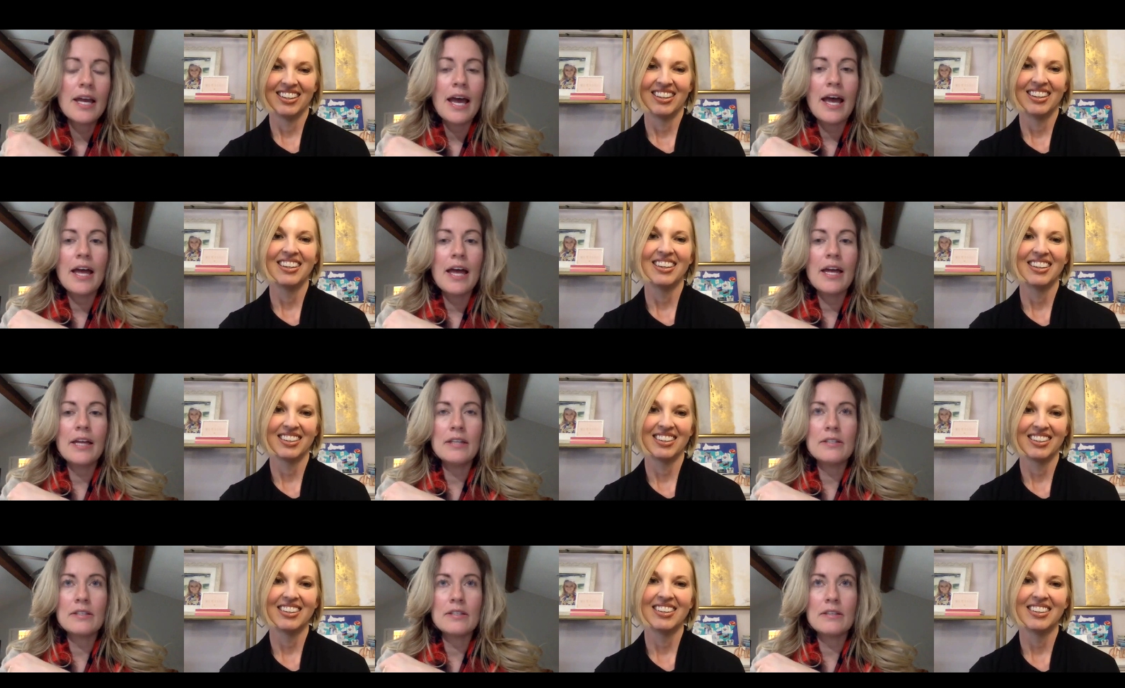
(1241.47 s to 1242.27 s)

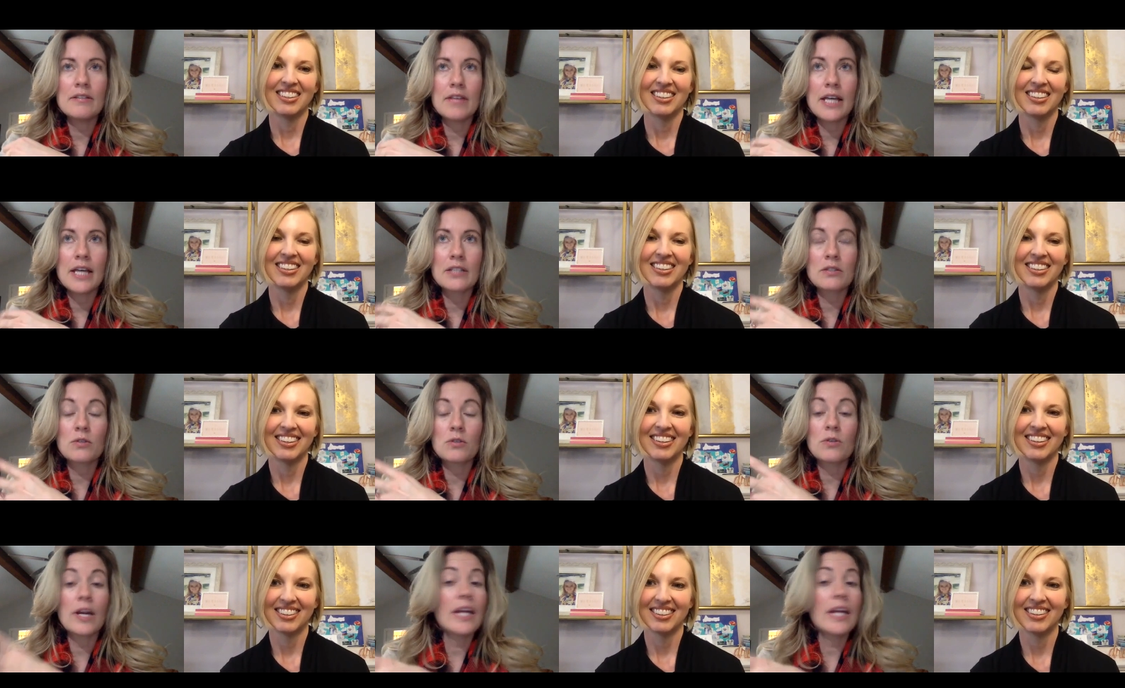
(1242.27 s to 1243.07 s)
Speaker 1: and that's
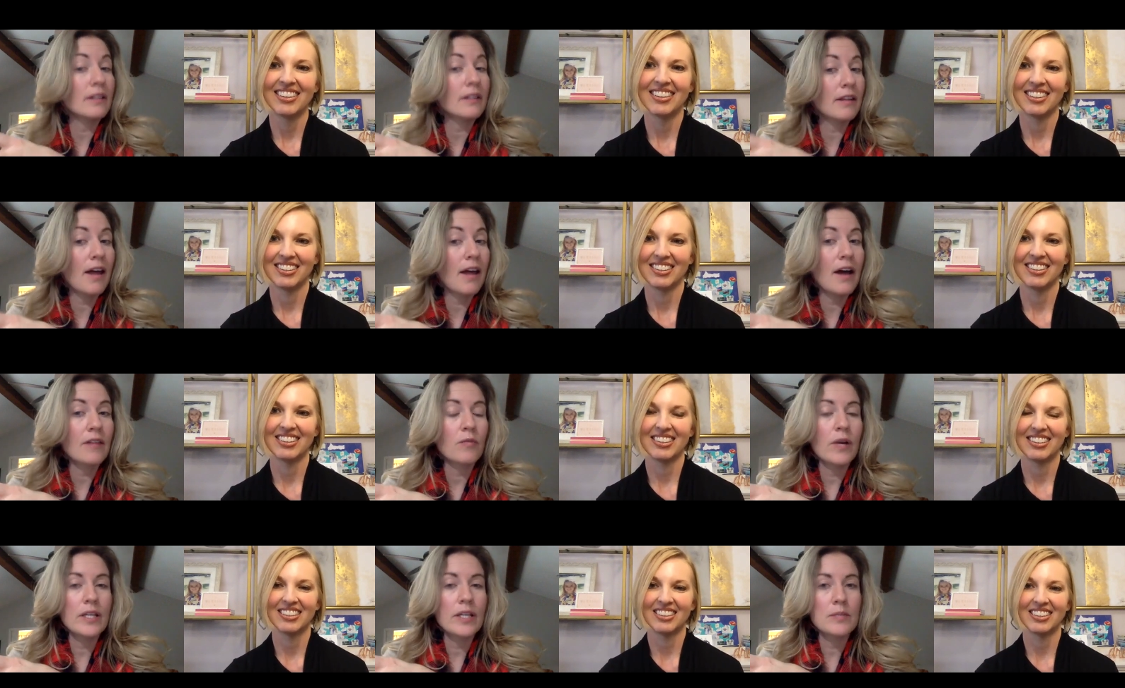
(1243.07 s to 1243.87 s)
great in a lot
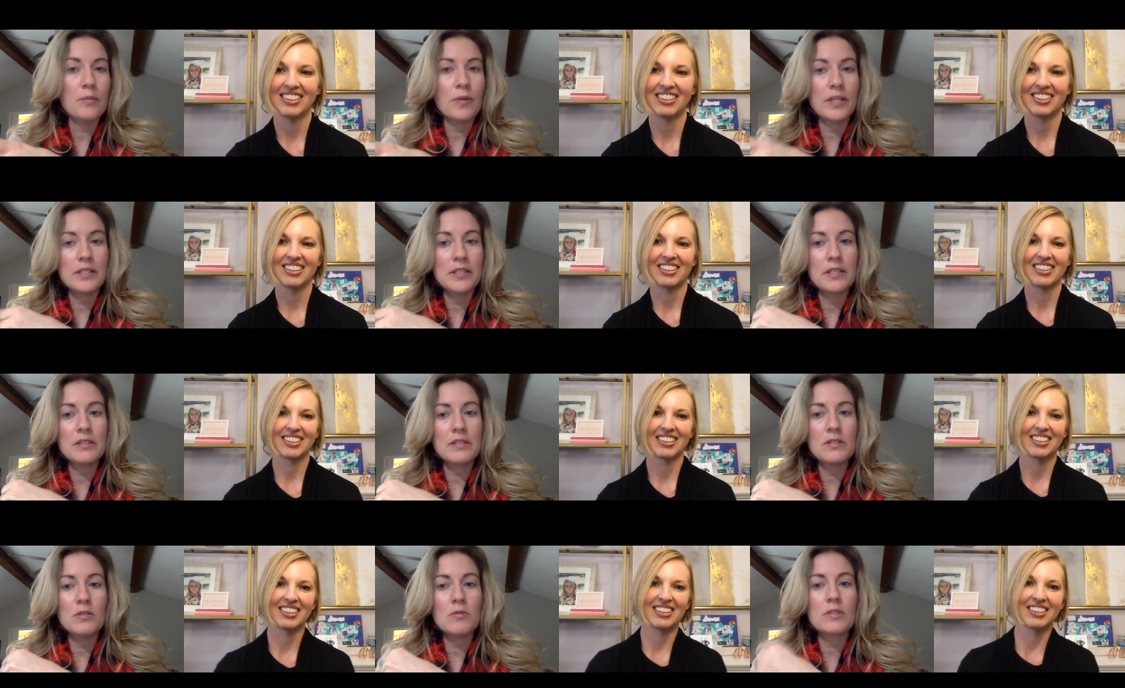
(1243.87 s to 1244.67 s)
of ways but what it
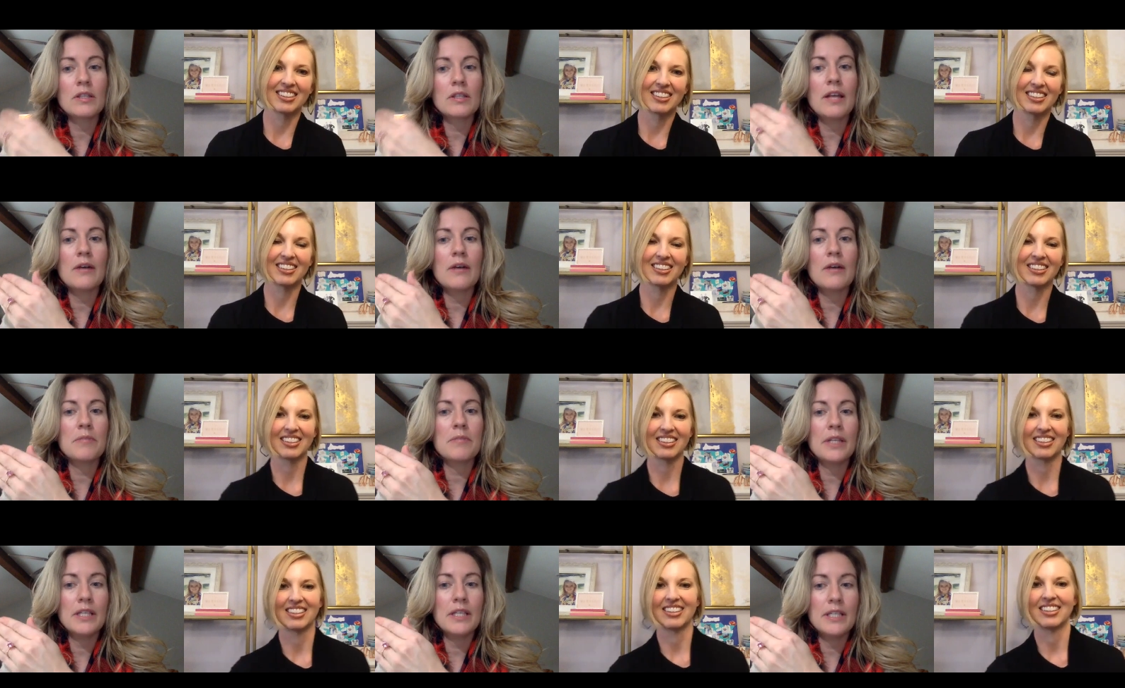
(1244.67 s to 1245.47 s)
doesn't do is allow
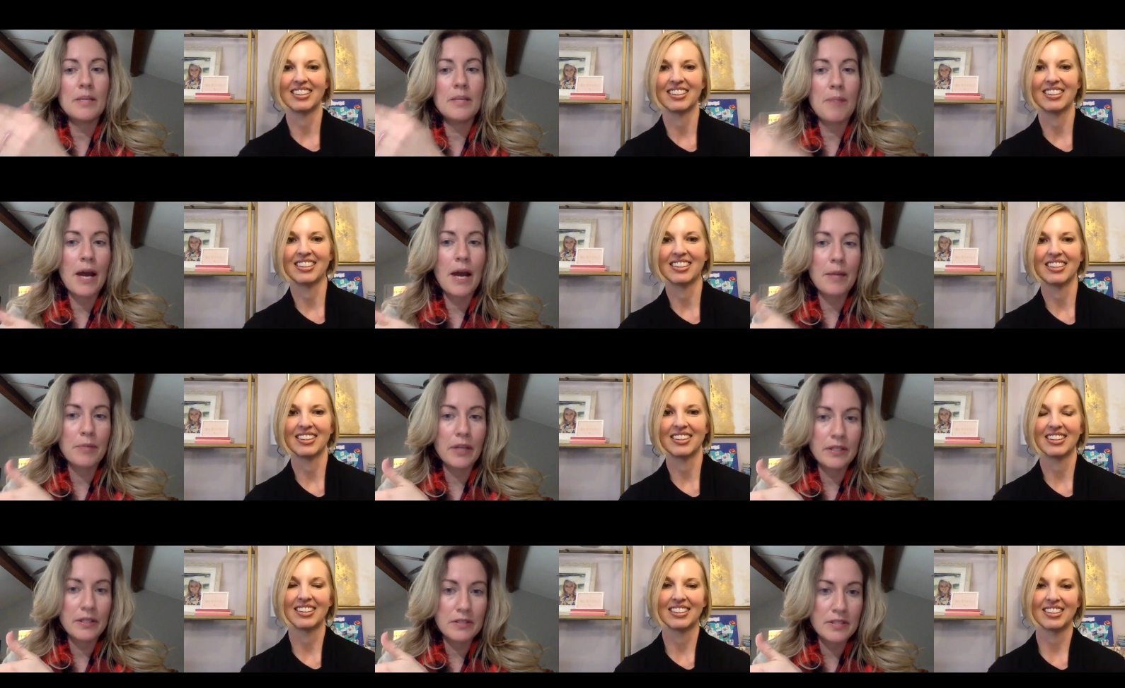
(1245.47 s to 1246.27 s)
somebody to get a
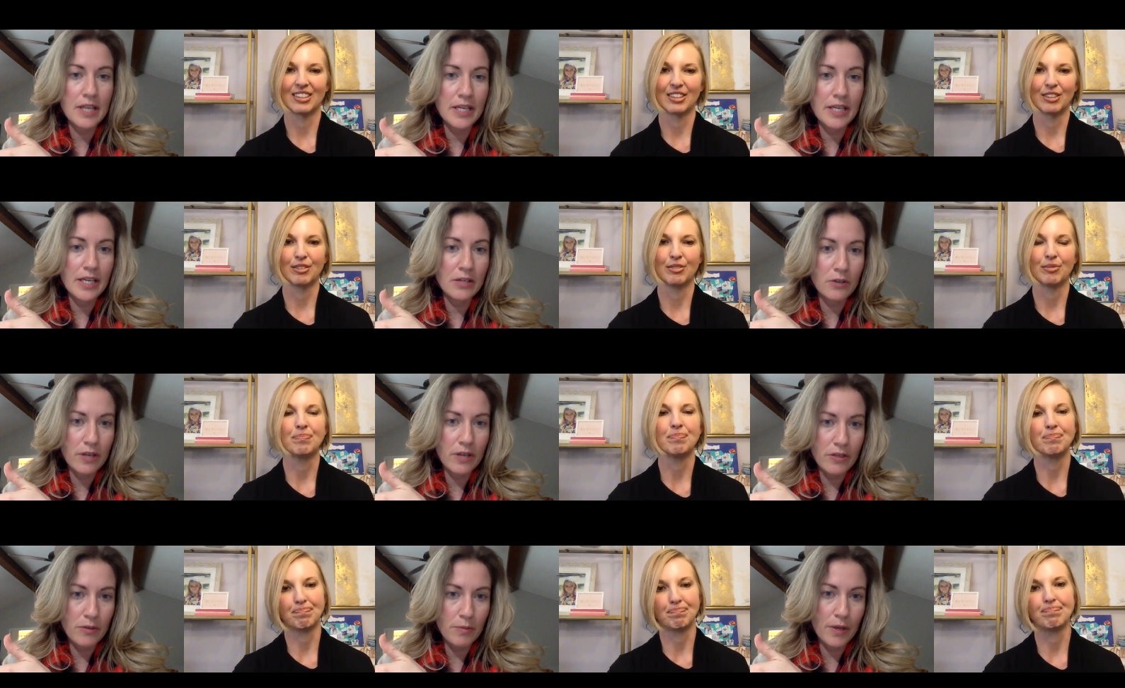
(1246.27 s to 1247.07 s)
pipeline steady
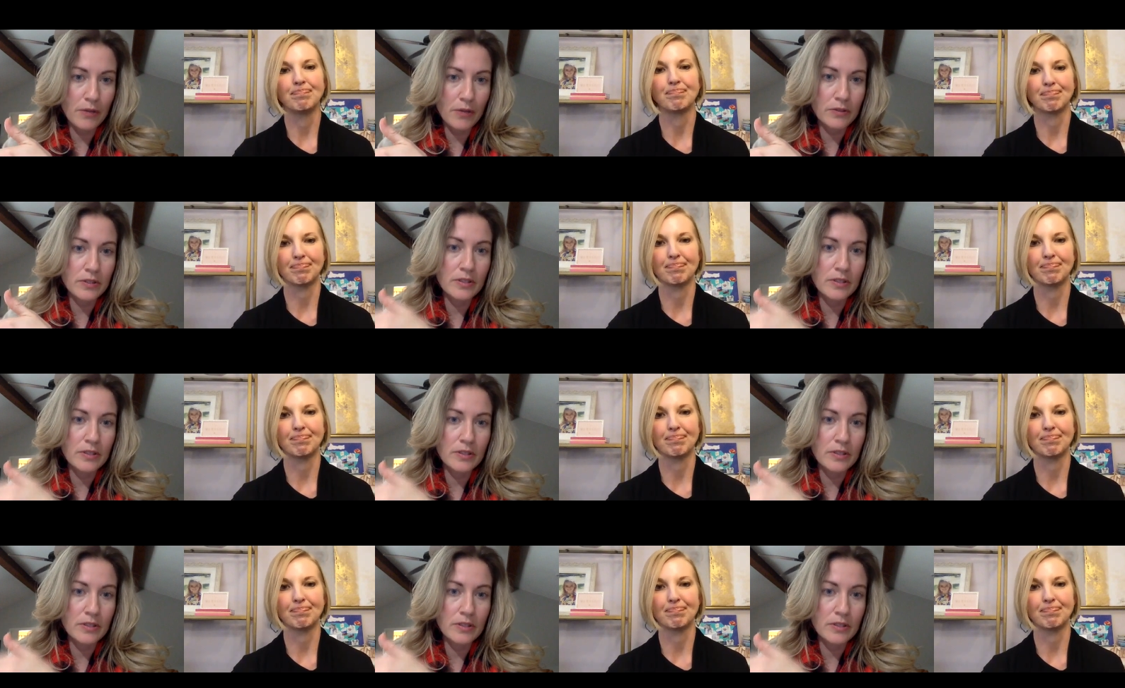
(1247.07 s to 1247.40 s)
underneath their belt